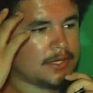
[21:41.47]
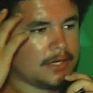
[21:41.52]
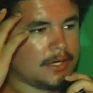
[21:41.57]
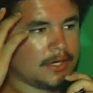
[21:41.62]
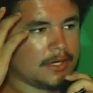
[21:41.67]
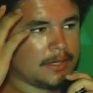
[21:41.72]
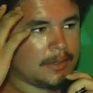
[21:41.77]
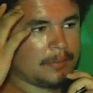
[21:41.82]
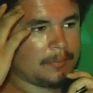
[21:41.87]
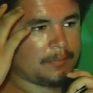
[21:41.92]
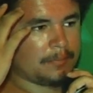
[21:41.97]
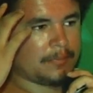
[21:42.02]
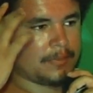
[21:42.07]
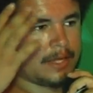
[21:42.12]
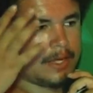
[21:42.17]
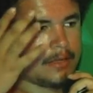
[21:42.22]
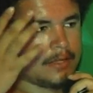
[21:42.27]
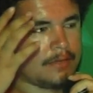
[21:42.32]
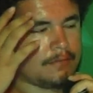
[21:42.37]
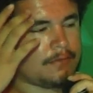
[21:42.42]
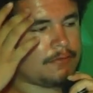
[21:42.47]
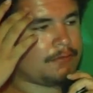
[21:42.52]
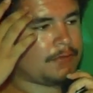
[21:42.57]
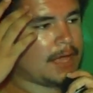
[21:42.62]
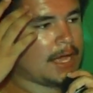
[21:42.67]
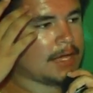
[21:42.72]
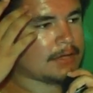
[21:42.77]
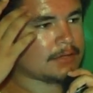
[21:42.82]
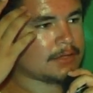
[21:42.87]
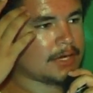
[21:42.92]
I love the
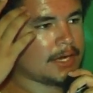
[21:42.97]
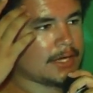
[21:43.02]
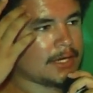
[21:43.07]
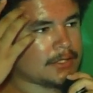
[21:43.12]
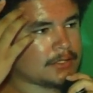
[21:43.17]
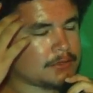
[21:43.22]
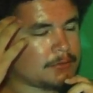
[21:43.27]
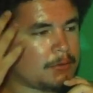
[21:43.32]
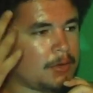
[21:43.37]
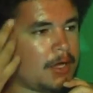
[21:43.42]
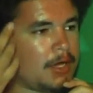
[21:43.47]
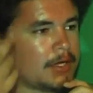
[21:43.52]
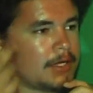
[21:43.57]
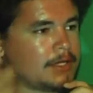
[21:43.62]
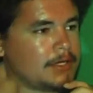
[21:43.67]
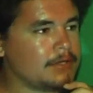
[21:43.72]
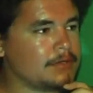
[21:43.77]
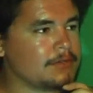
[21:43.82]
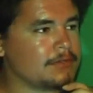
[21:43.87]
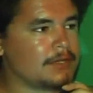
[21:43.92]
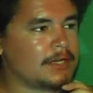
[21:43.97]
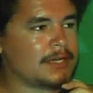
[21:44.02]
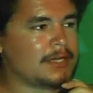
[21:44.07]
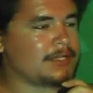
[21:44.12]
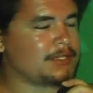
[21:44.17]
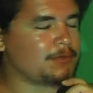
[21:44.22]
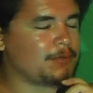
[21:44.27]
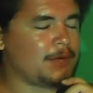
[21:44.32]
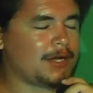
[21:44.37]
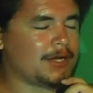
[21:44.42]
fact that I get to walk
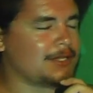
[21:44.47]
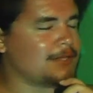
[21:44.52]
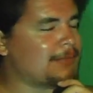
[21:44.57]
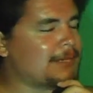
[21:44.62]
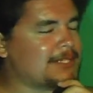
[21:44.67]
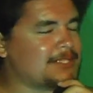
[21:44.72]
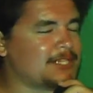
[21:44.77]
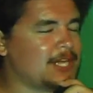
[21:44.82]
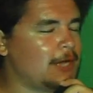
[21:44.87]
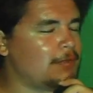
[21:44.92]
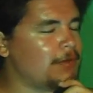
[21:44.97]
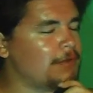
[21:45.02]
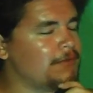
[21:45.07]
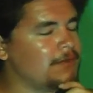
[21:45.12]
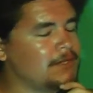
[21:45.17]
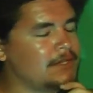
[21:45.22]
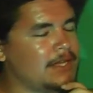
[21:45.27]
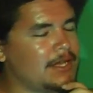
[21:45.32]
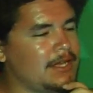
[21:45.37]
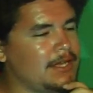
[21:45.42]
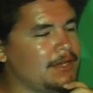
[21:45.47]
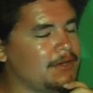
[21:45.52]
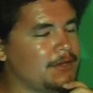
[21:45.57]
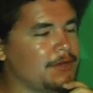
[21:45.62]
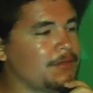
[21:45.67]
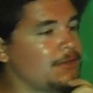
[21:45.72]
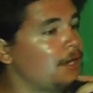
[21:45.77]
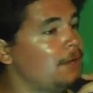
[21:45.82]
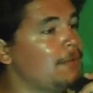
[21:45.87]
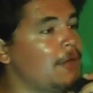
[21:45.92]
into my job every day and
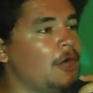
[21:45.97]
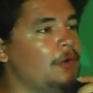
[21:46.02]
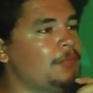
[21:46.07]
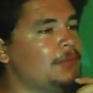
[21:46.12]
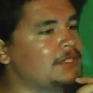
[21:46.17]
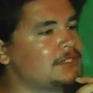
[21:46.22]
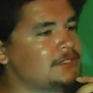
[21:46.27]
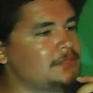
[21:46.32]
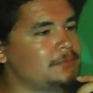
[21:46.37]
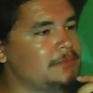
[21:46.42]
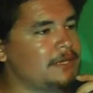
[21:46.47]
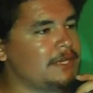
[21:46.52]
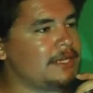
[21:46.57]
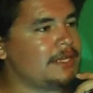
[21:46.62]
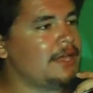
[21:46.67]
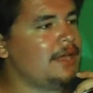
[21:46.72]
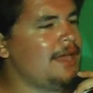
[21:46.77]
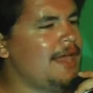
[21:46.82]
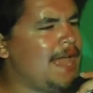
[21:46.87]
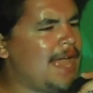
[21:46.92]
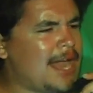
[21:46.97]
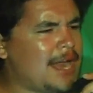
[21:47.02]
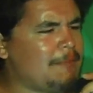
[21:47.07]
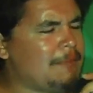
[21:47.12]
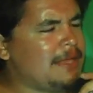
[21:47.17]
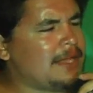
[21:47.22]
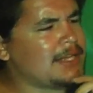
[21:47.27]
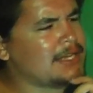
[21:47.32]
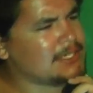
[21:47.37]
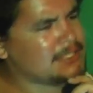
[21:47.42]
know that I'm helping somebody and I'm
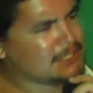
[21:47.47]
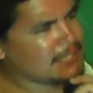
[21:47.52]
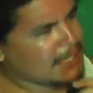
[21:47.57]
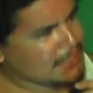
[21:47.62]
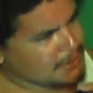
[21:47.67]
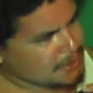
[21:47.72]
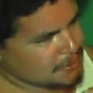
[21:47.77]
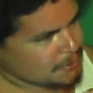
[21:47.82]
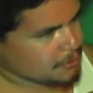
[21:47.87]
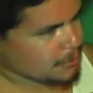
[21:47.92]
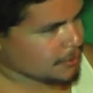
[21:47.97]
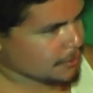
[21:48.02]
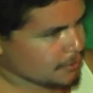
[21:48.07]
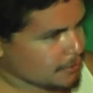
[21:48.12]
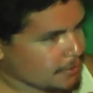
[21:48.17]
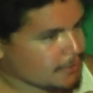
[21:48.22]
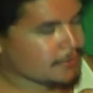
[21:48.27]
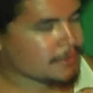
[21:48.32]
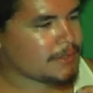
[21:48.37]
making a change in the world.